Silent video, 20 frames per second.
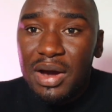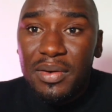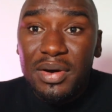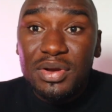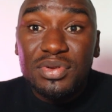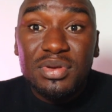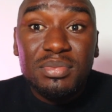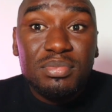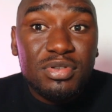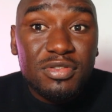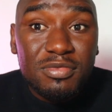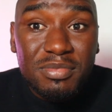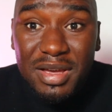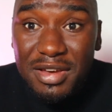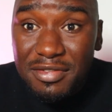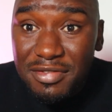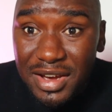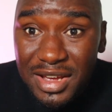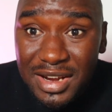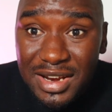I want to improve
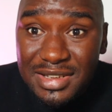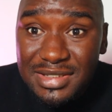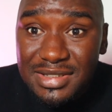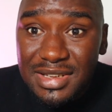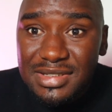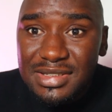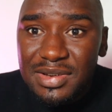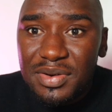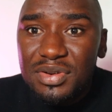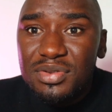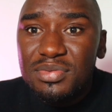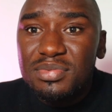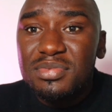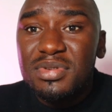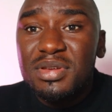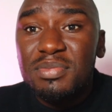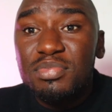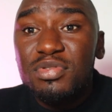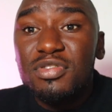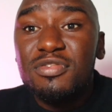my finances. I want to
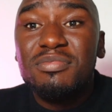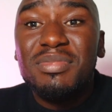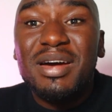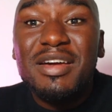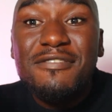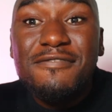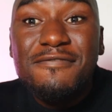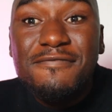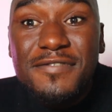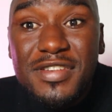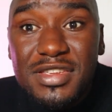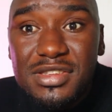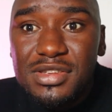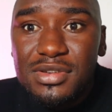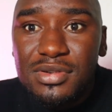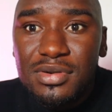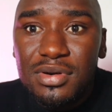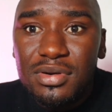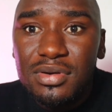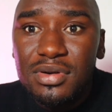improve my
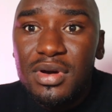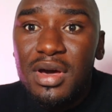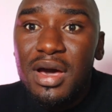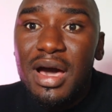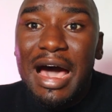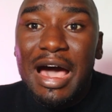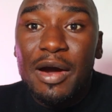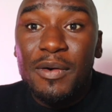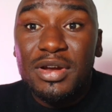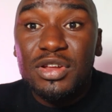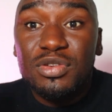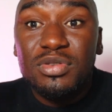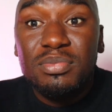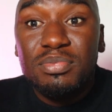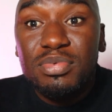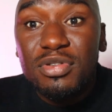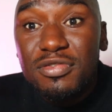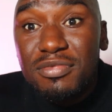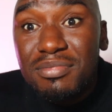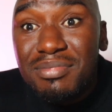physical. I want to
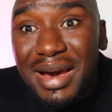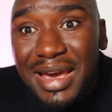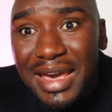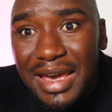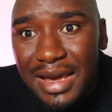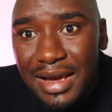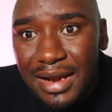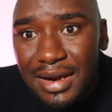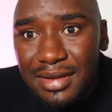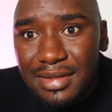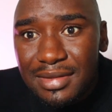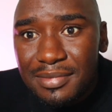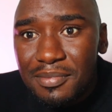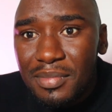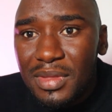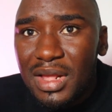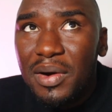improve my health.